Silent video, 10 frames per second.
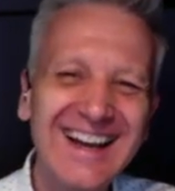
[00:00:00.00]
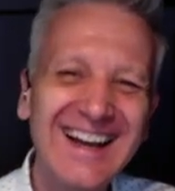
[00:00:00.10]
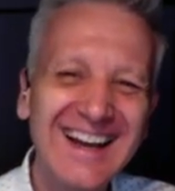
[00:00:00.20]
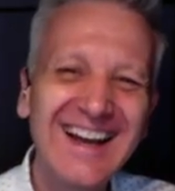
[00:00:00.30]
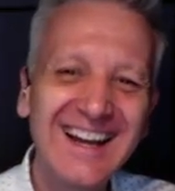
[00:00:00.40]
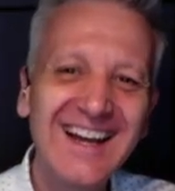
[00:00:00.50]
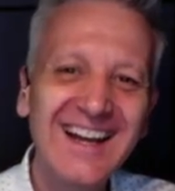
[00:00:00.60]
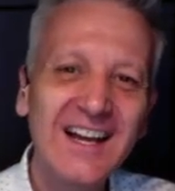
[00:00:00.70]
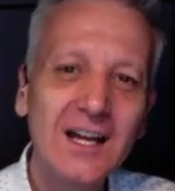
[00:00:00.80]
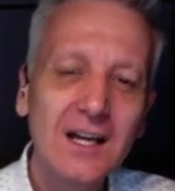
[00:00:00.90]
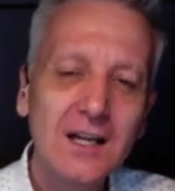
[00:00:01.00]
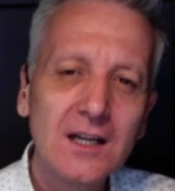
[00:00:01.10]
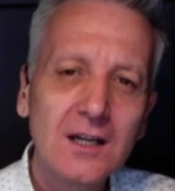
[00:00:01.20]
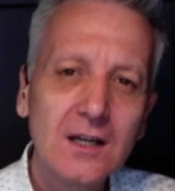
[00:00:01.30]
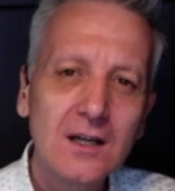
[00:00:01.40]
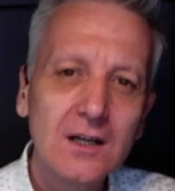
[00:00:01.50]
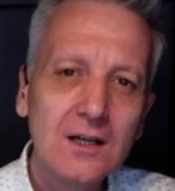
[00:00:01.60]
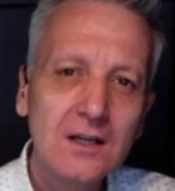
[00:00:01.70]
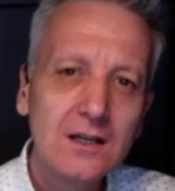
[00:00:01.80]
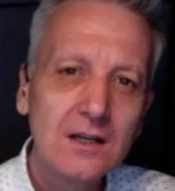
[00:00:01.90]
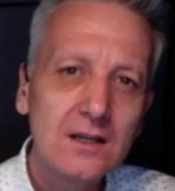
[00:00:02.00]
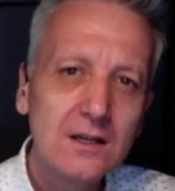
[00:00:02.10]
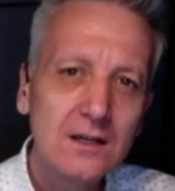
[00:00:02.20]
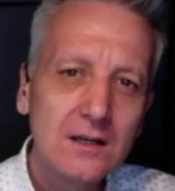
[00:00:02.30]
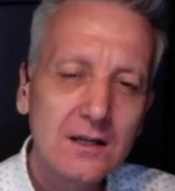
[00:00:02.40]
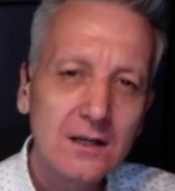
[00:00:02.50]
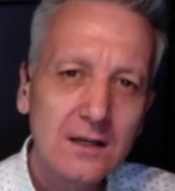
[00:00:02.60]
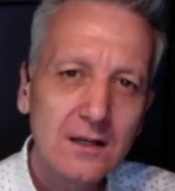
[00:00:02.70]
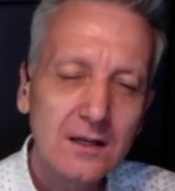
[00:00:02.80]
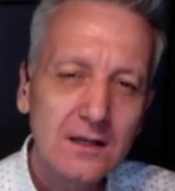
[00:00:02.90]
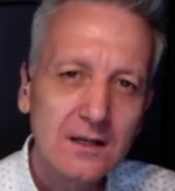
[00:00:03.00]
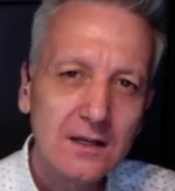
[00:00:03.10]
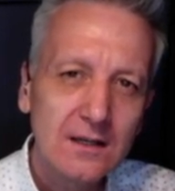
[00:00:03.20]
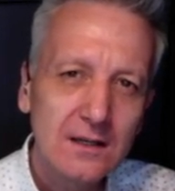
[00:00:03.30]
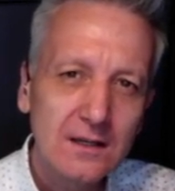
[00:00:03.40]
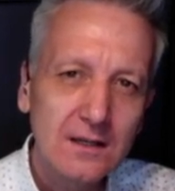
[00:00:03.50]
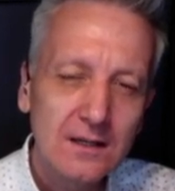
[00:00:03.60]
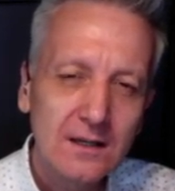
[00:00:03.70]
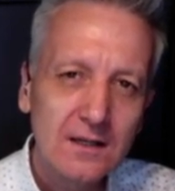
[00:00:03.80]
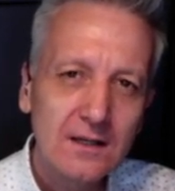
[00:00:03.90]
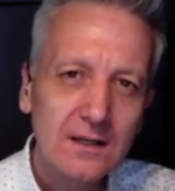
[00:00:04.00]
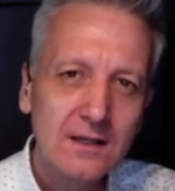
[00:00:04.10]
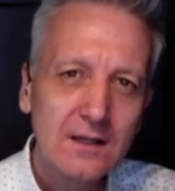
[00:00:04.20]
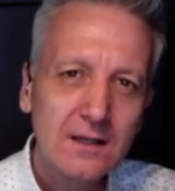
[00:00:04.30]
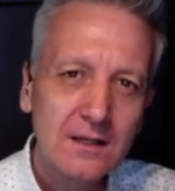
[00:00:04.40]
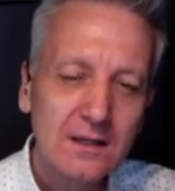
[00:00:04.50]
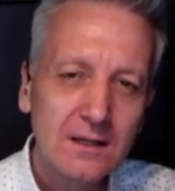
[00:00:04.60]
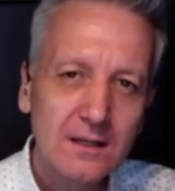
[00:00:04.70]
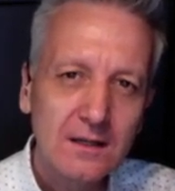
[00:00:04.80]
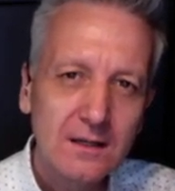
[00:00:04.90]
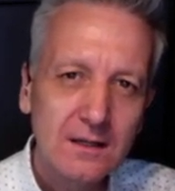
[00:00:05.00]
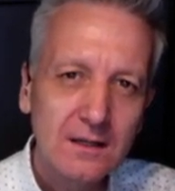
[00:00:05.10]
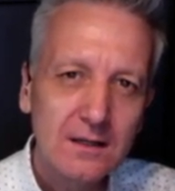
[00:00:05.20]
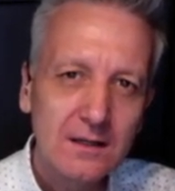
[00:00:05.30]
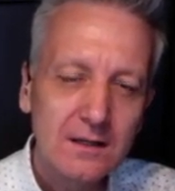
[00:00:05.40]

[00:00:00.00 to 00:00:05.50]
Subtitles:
(not speaking)